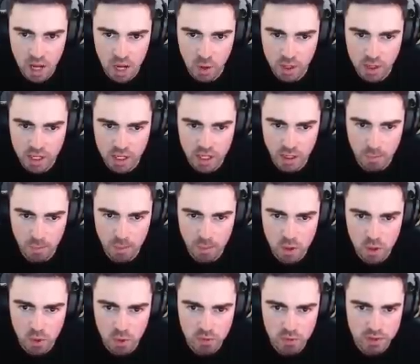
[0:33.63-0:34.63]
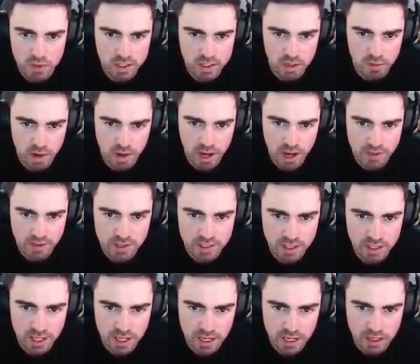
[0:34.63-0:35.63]
he maneuvers around
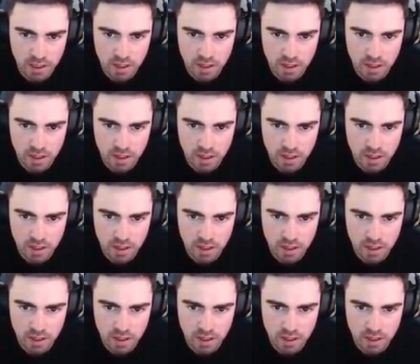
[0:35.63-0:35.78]
this lane.